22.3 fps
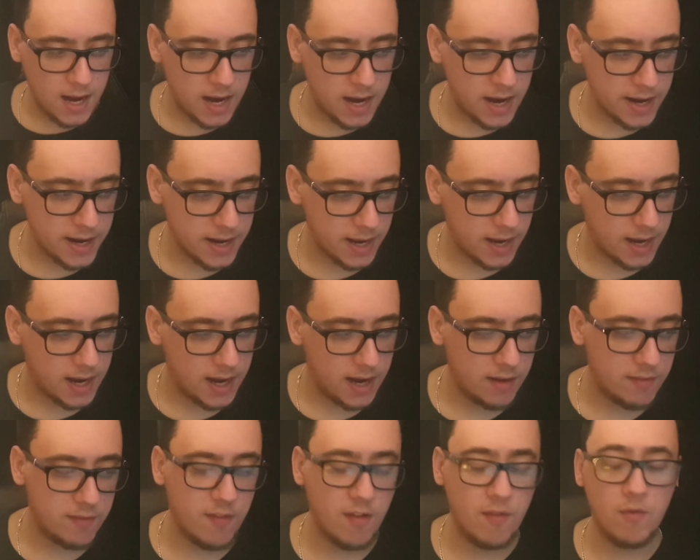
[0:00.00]
I
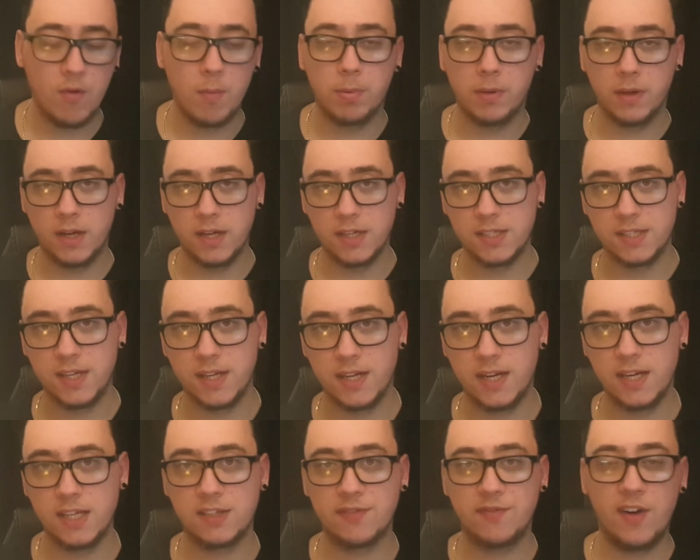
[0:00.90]
have replaced
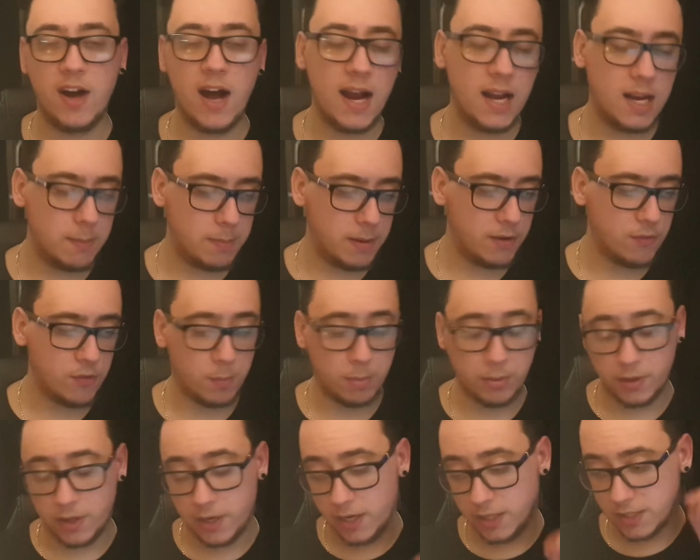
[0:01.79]
it. It has finally been
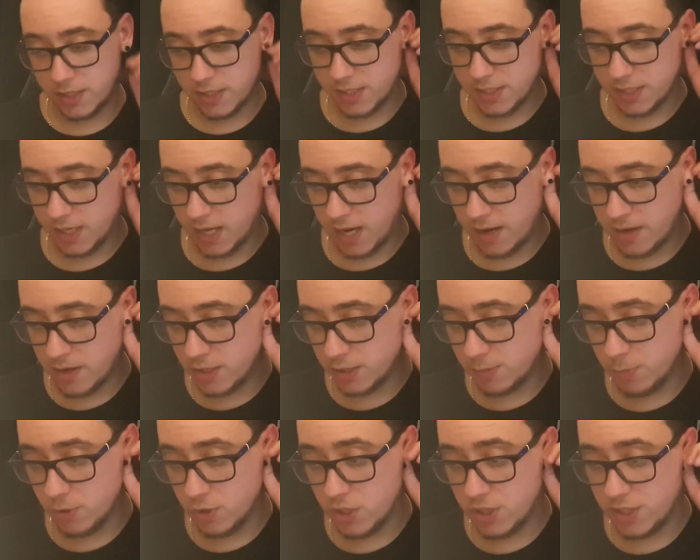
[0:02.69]
replaced,
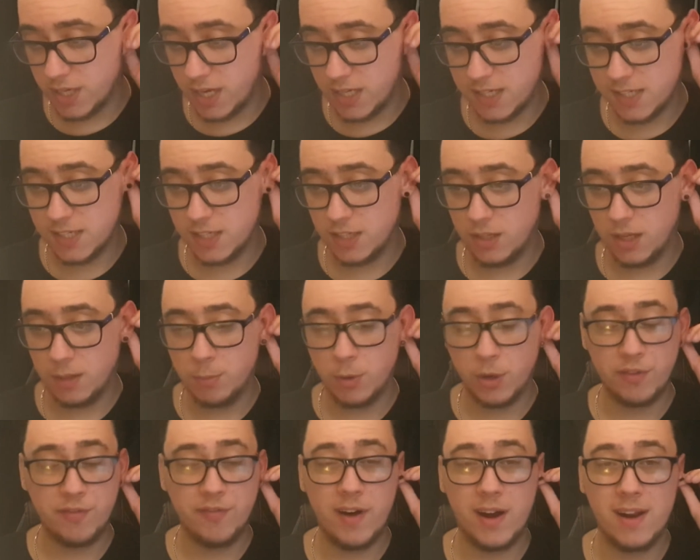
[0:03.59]
and as much as I still
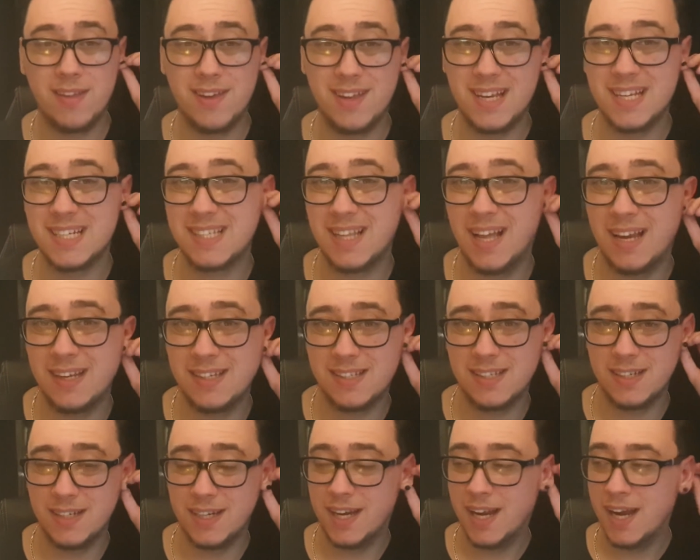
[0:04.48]
am not a fan of The Idiot's
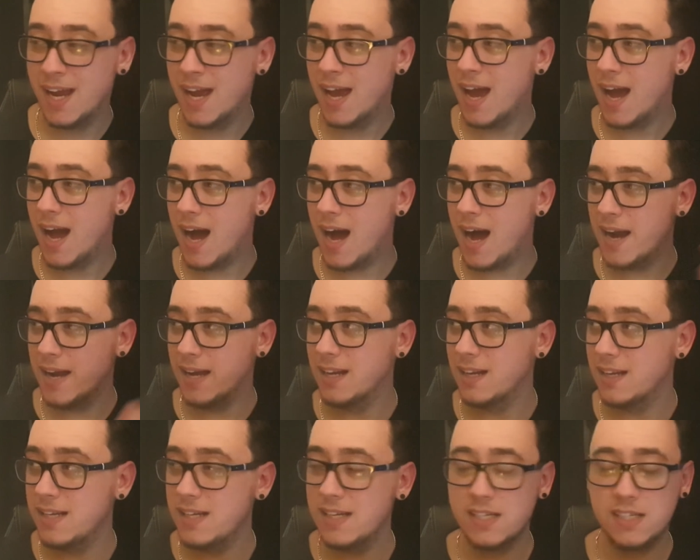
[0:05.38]
Lantern, I
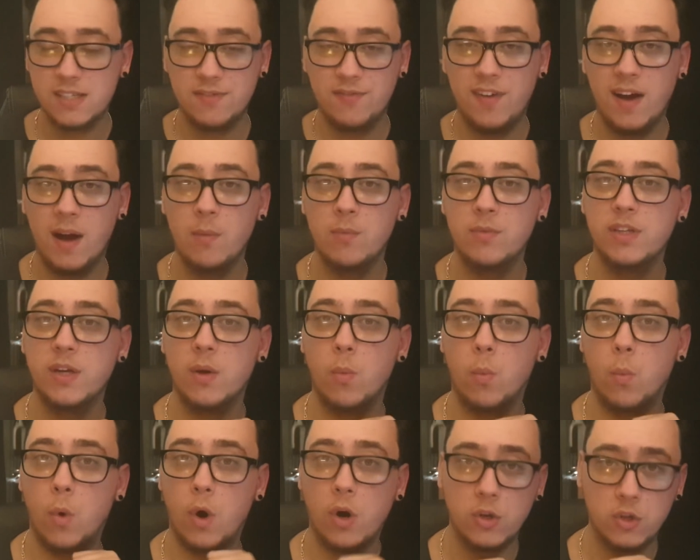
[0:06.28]
at least found
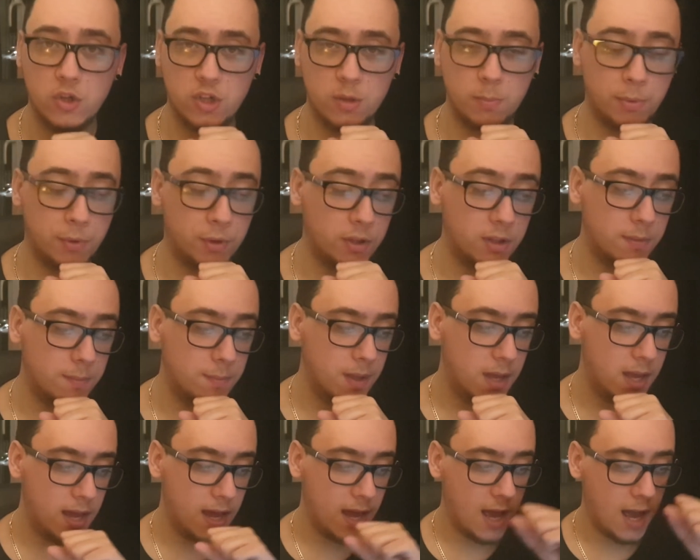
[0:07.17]
it watchable.
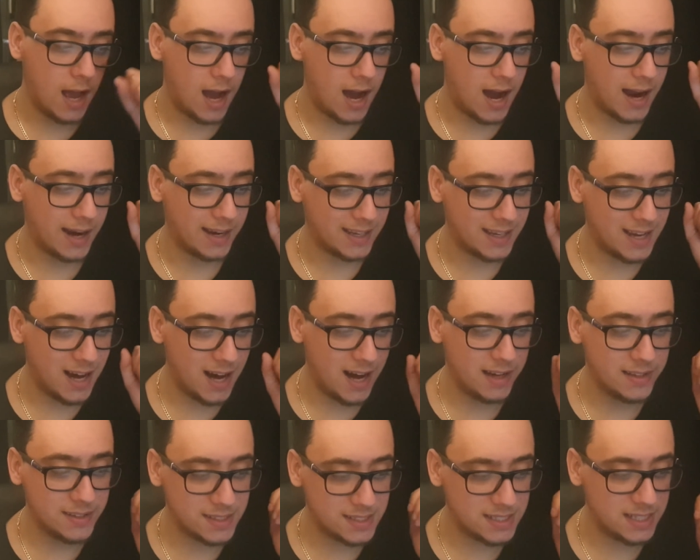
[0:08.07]
I
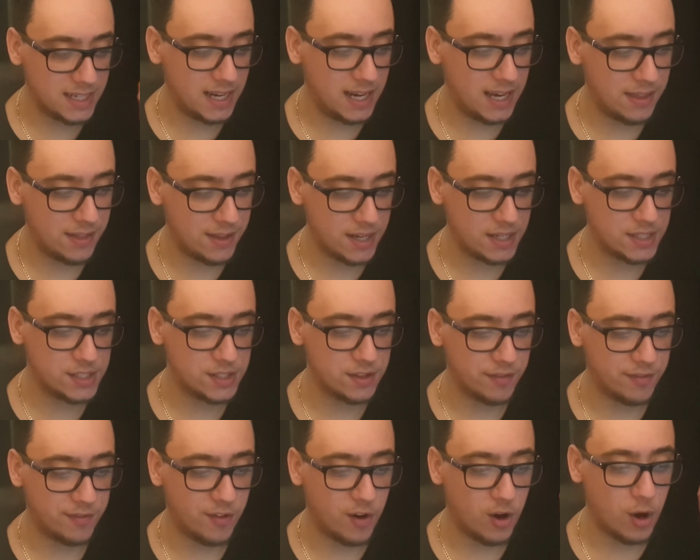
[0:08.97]
can't say
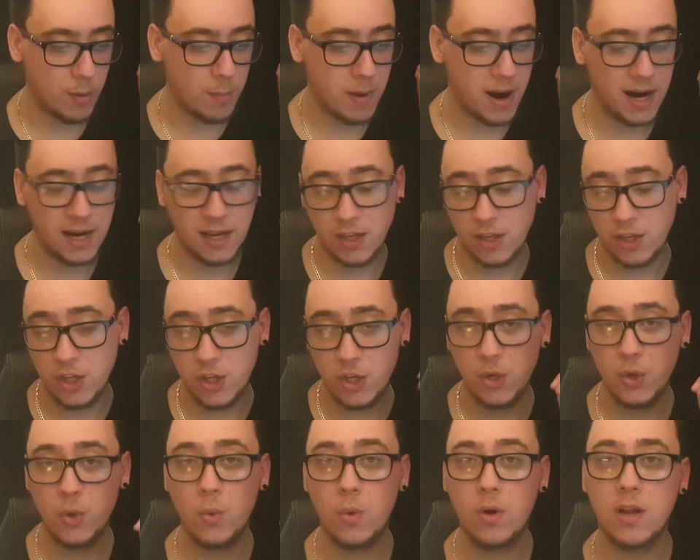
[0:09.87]
this for my
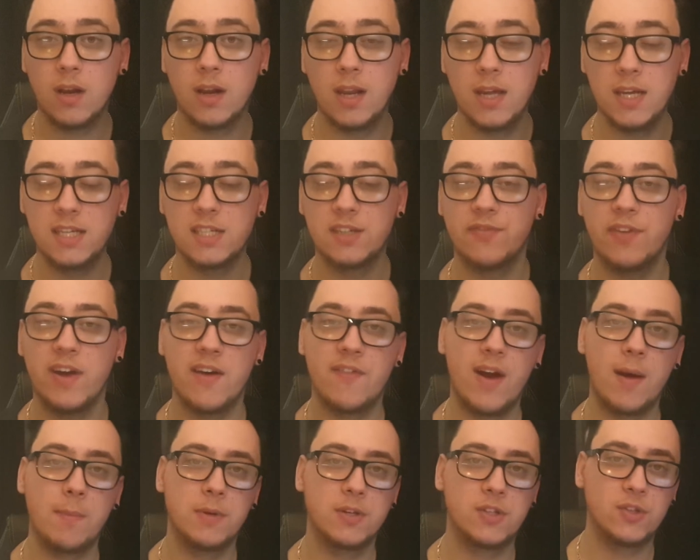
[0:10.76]
new least
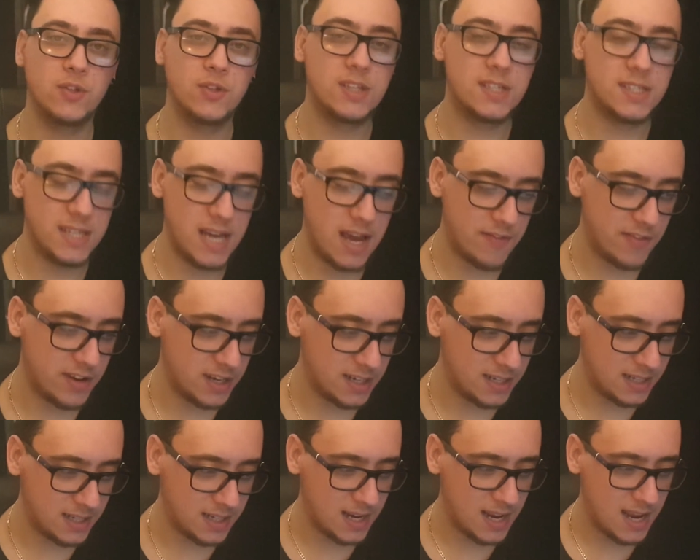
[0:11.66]
favourite episode
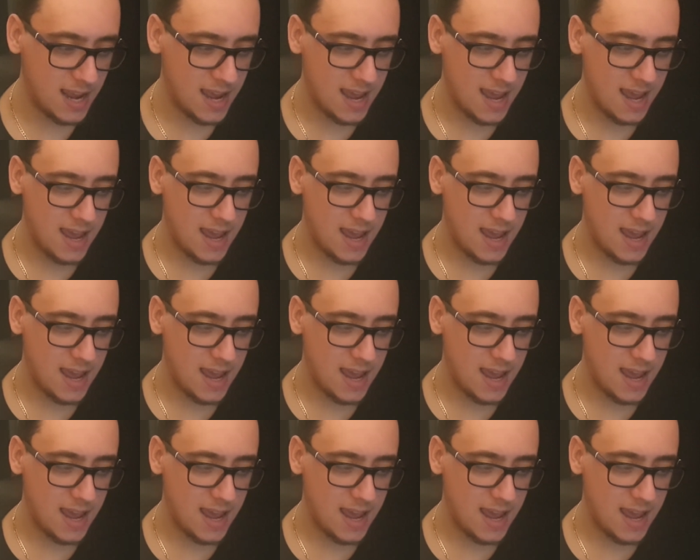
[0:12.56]
7.